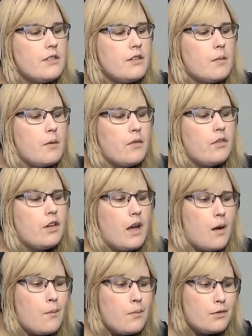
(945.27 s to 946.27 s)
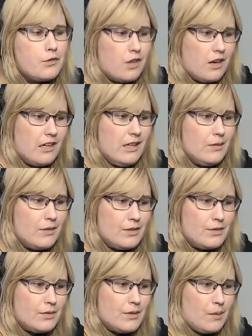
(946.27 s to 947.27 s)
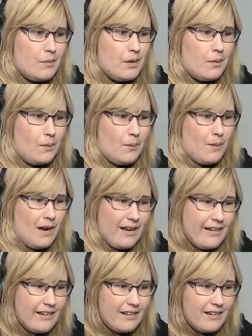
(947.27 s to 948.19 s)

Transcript: come over to help with Johnny, which I'm like, why?